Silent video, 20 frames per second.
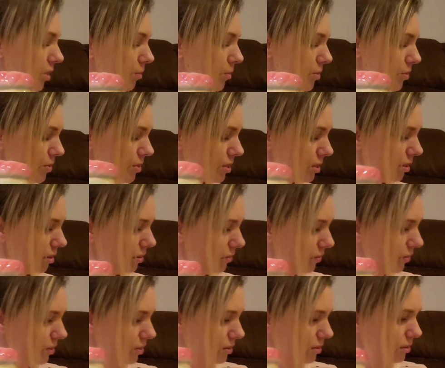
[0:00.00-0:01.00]
How much was the
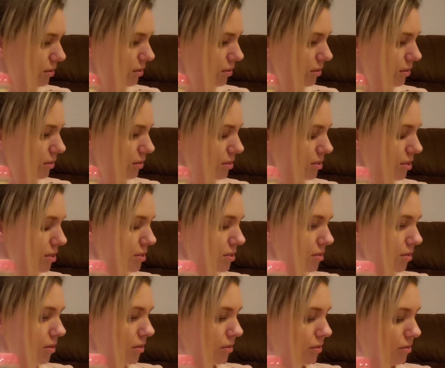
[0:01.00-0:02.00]
elephant? Six
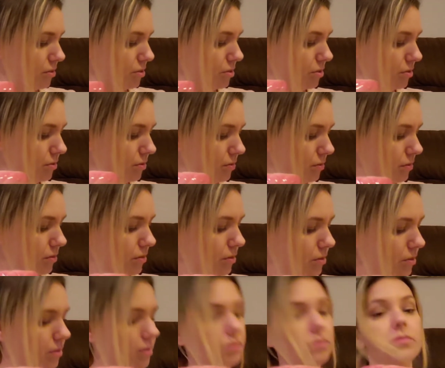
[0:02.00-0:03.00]
dollars.
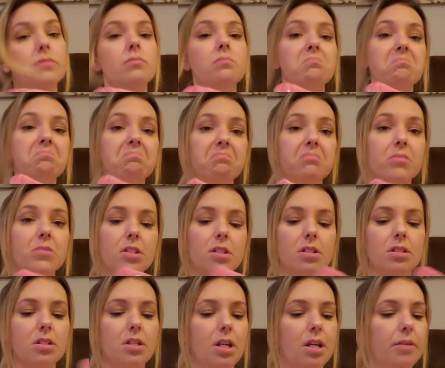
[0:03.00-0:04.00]

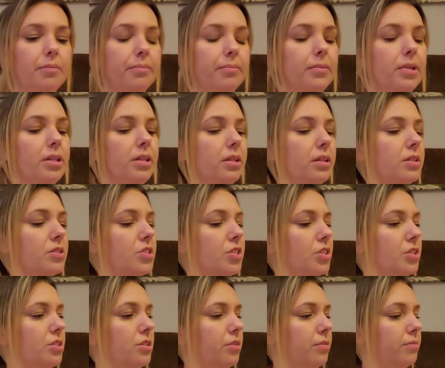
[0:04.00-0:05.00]
Six and eight. I think that's a
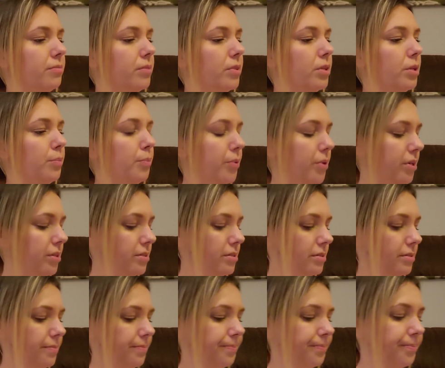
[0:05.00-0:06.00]
good deal. Good
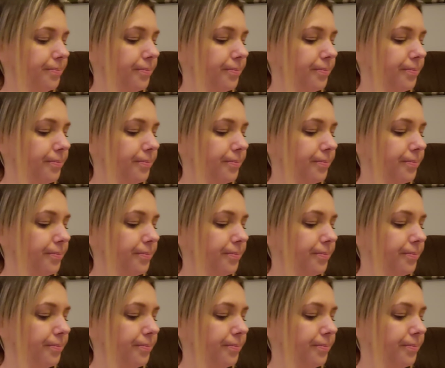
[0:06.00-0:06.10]
price.